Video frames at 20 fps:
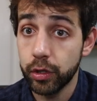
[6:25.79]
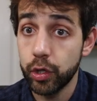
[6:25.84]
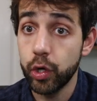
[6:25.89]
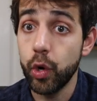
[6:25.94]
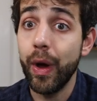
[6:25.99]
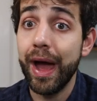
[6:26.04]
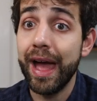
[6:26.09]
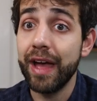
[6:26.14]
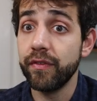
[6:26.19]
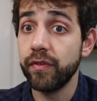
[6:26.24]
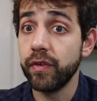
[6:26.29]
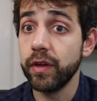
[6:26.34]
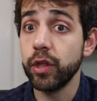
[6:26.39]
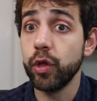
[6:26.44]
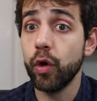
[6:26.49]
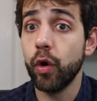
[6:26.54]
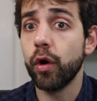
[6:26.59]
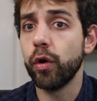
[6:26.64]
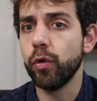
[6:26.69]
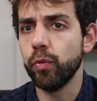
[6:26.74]
You have
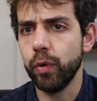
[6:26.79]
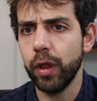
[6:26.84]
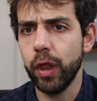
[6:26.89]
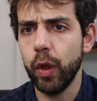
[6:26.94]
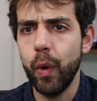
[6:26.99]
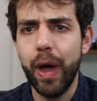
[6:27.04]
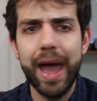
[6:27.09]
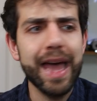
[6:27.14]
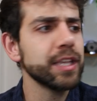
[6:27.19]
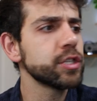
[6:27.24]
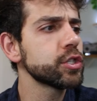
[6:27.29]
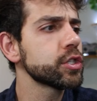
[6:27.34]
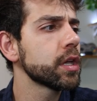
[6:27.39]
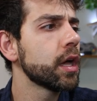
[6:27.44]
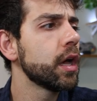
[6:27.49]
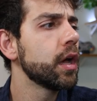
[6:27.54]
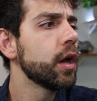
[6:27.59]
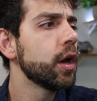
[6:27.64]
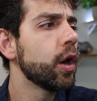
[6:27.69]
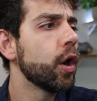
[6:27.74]
your UmbrelOS,
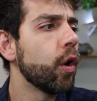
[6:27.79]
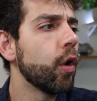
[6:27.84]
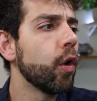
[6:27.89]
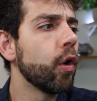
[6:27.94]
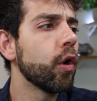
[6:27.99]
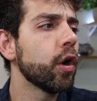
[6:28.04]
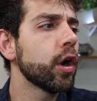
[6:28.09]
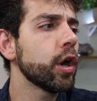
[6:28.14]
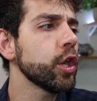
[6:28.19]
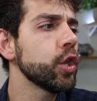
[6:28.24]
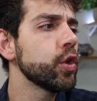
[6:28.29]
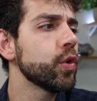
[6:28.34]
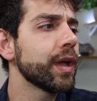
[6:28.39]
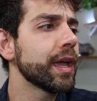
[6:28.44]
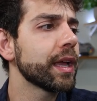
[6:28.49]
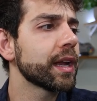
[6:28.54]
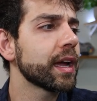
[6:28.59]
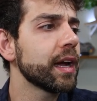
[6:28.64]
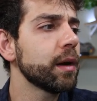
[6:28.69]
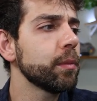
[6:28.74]
or you
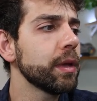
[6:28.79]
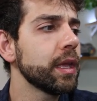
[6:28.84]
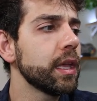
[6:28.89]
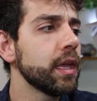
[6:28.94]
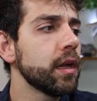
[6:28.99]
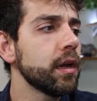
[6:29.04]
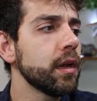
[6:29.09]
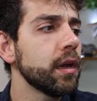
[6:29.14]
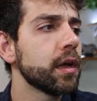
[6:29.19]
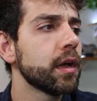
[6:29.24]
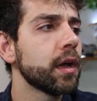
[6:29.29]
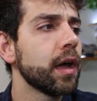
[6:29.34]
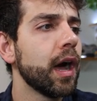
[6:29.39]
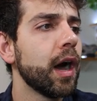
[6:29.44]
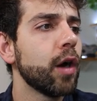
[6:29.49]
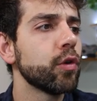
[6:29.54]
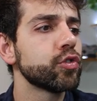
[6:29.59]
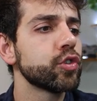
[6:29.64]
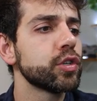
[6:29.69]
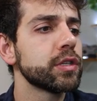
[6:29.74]
can come here,
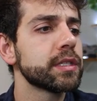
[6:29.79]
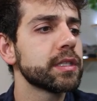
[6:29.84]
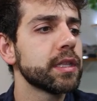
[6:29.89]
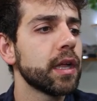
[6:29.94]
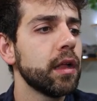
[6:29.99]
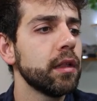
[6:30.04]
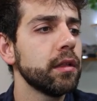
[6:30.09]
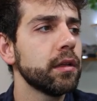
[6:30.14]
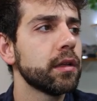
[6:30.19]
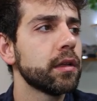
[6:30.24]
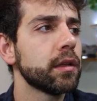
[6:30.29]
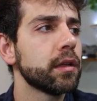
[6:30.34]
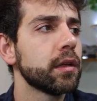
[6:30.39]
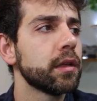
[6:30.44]
how to install,